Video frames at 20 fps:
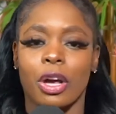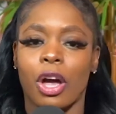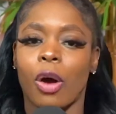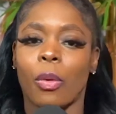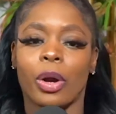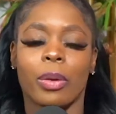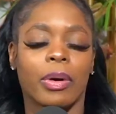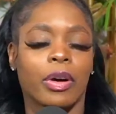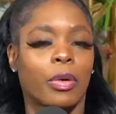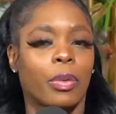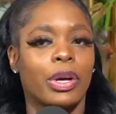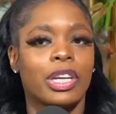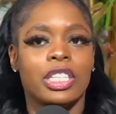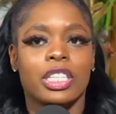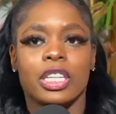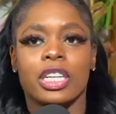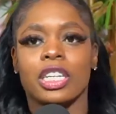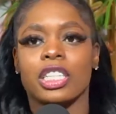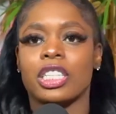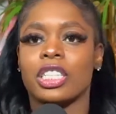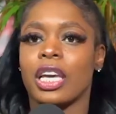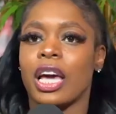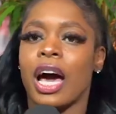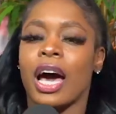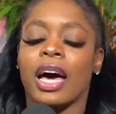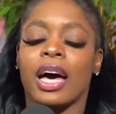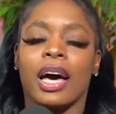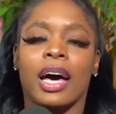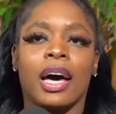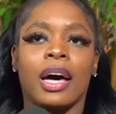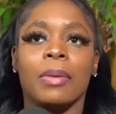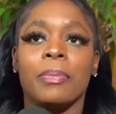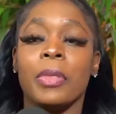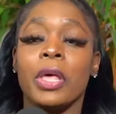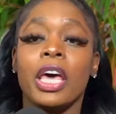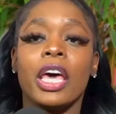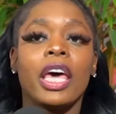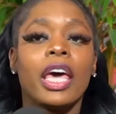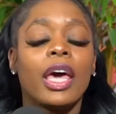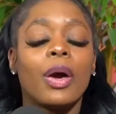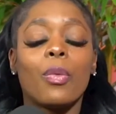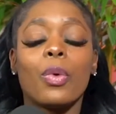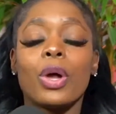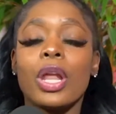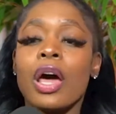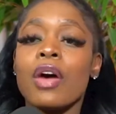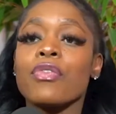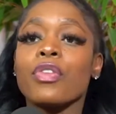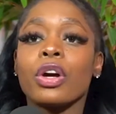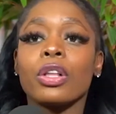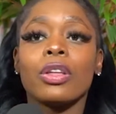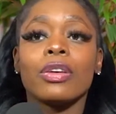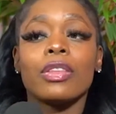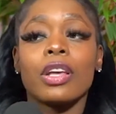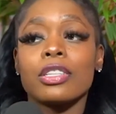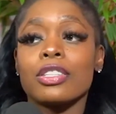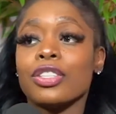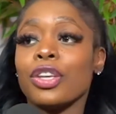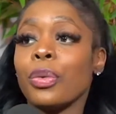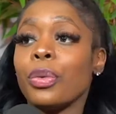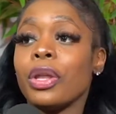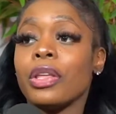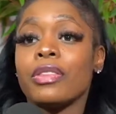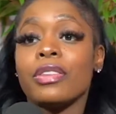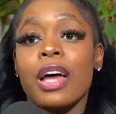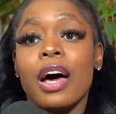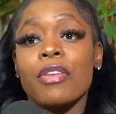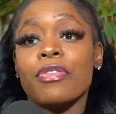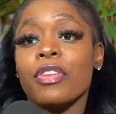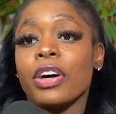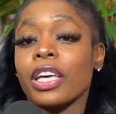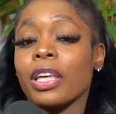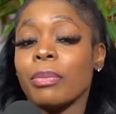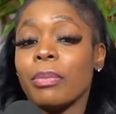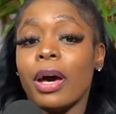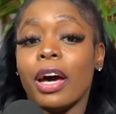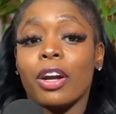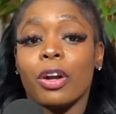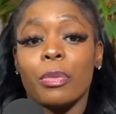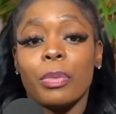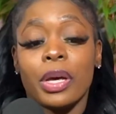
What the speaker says: Y'all worried about Carisha because she, whatever it looks like to you, it does not fucking matter.